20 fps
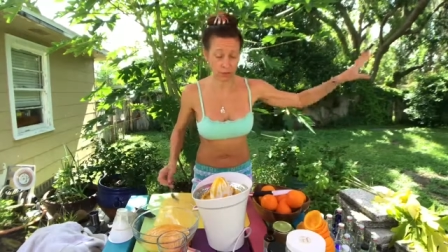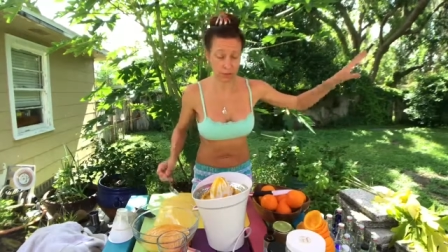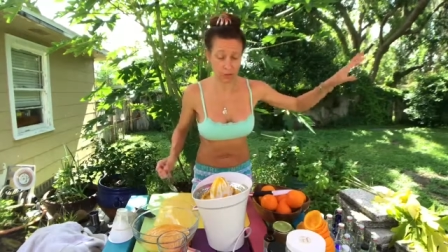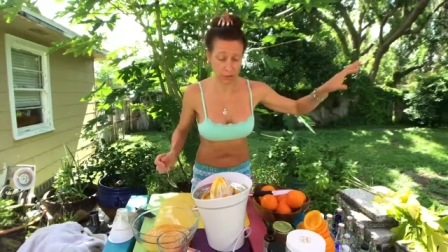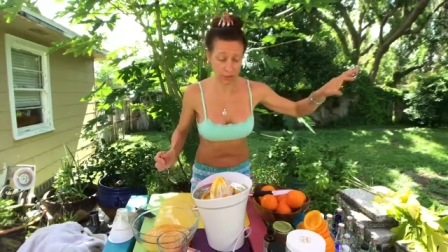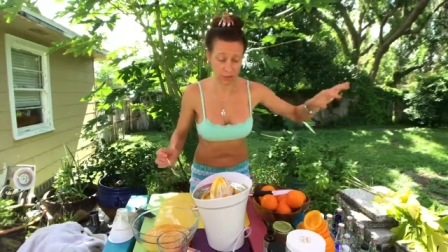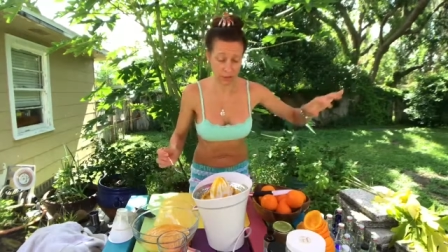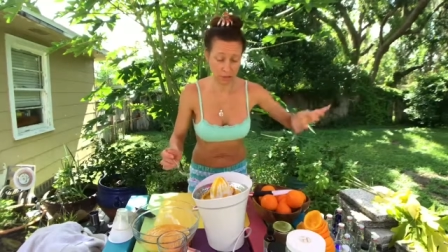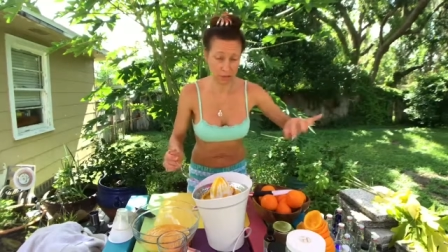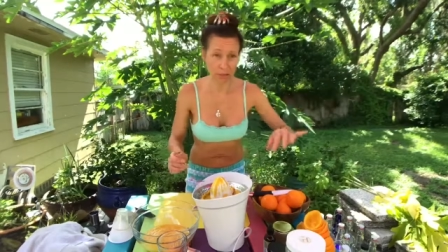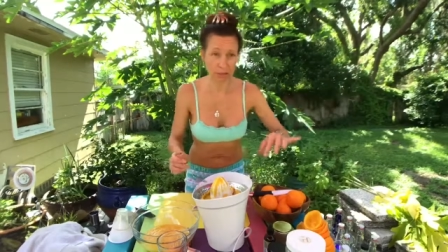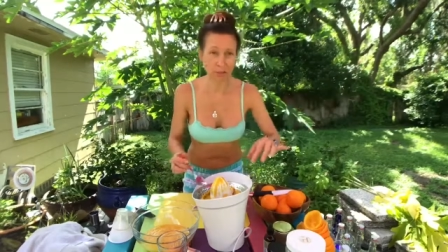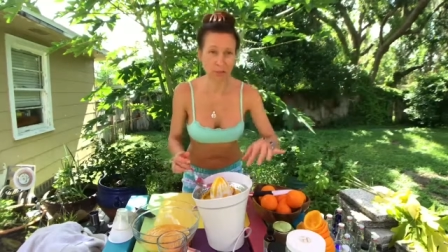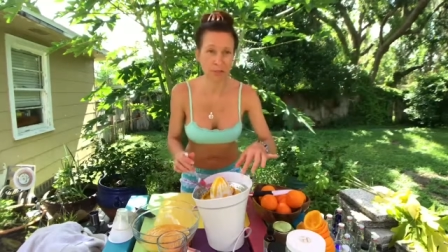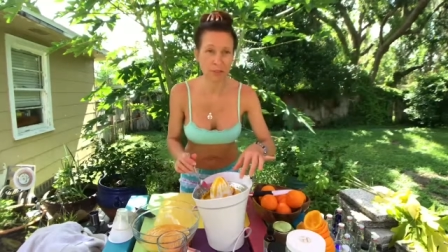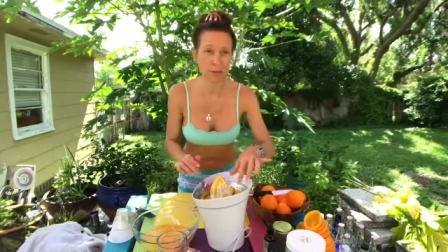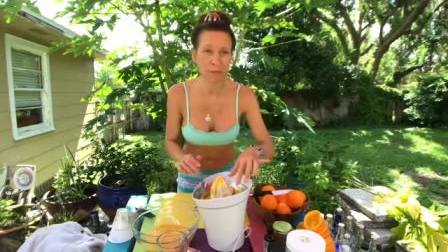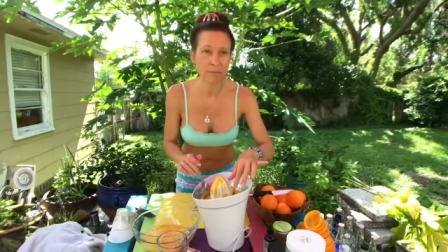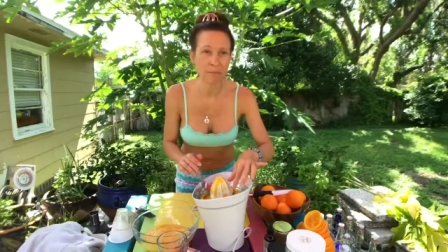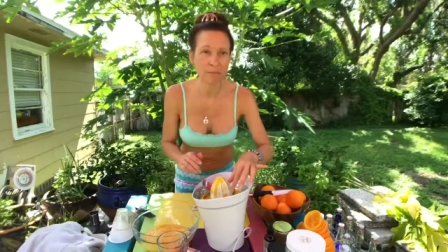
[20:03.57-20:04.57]
orange
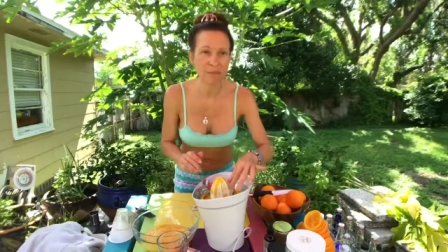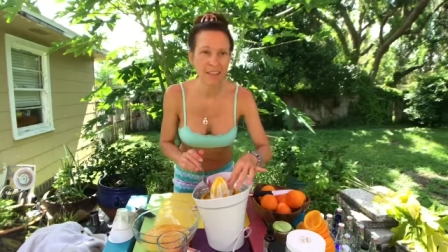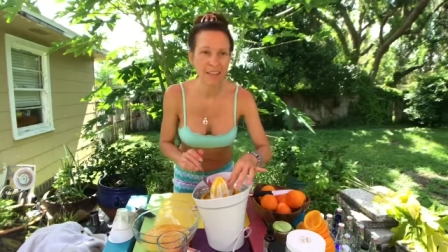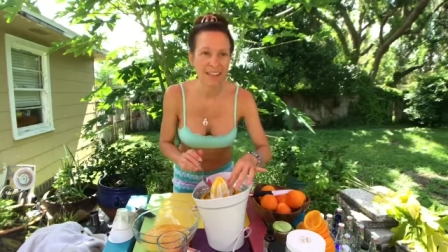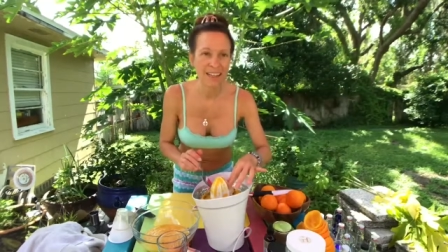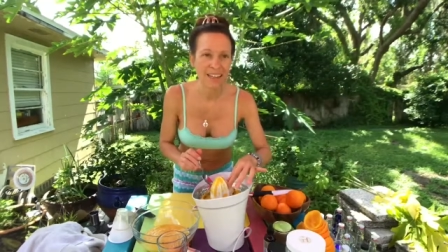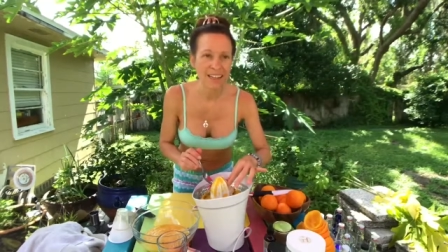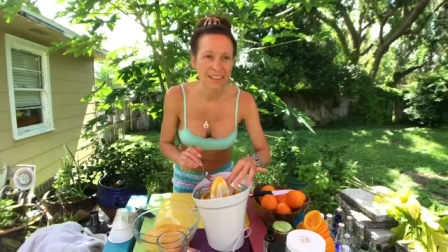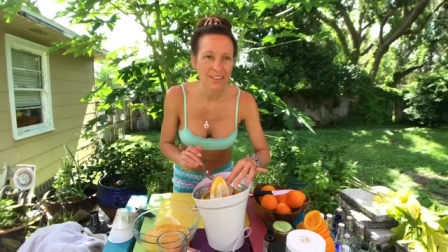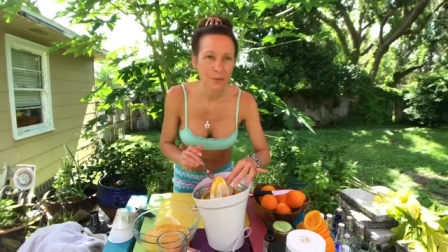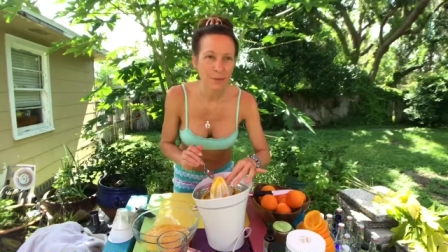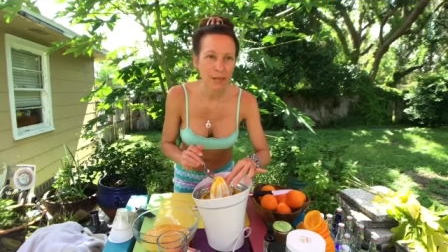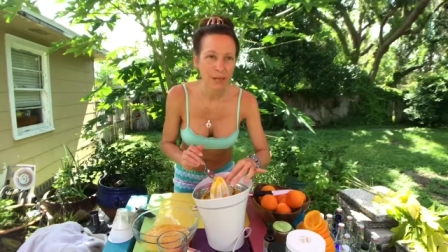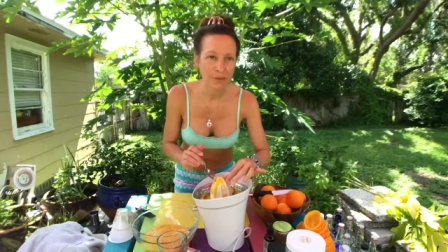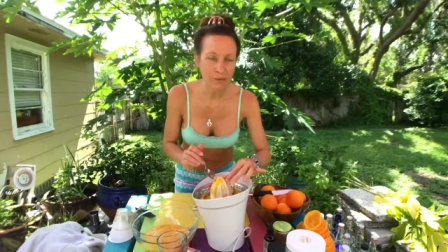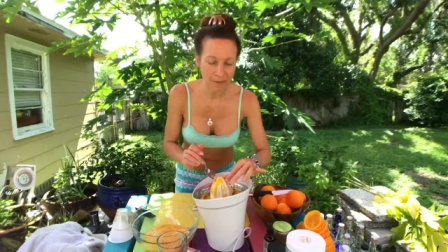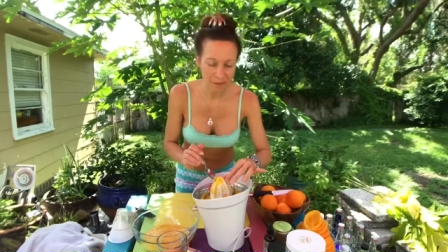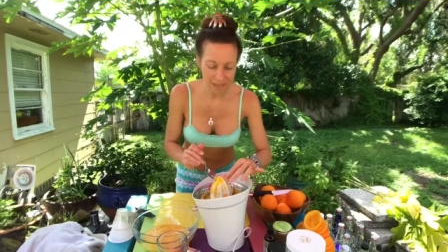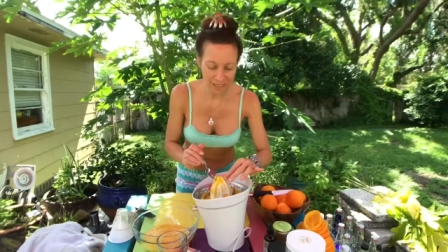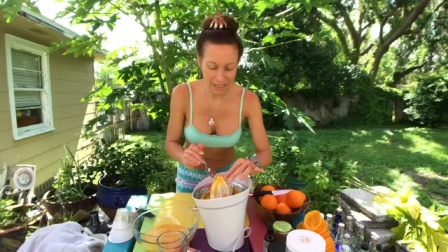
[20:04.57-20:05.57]
juice.
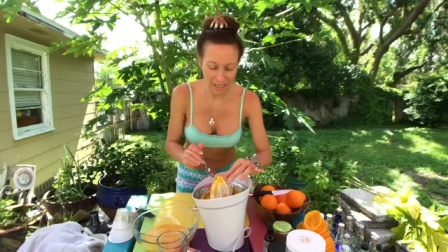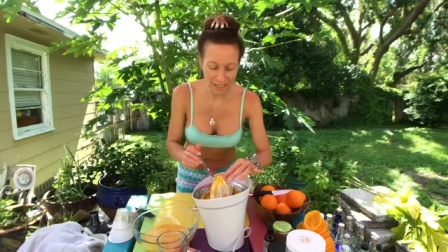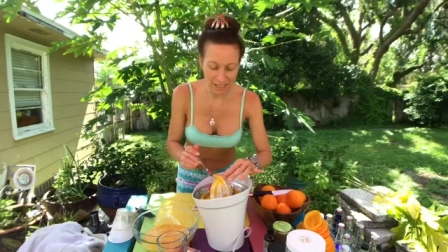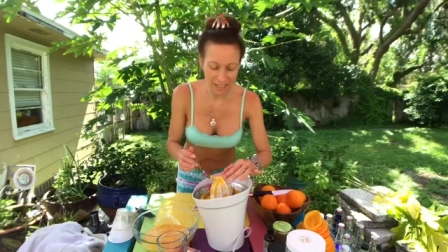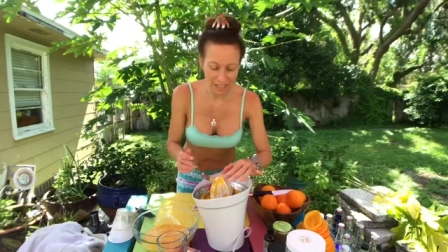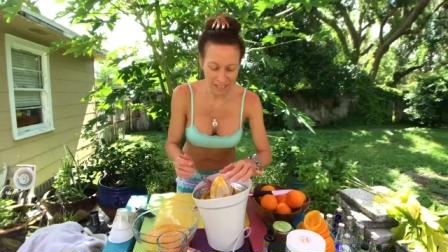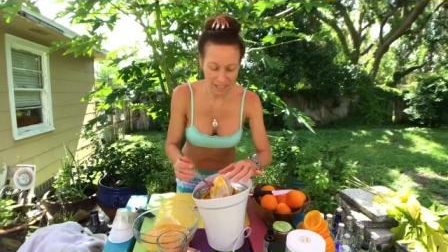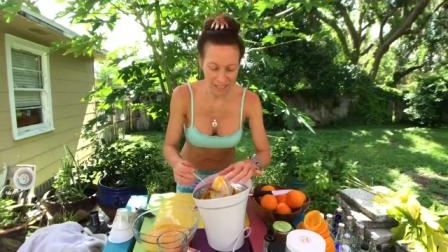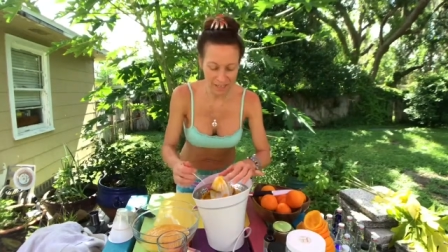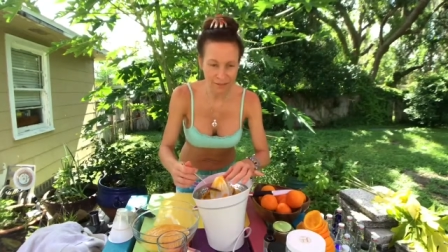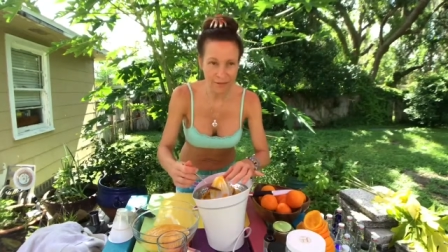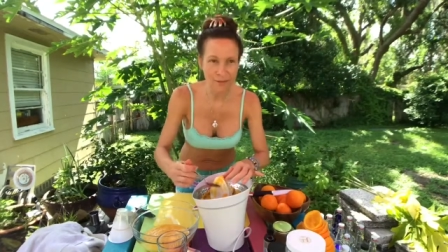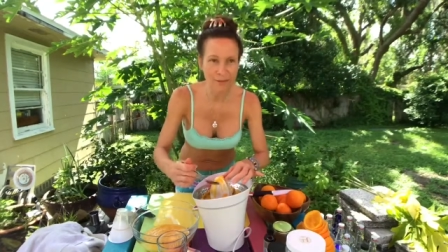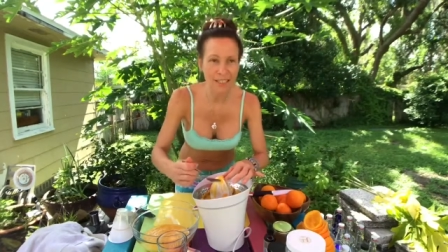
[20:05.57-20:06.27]
What, what?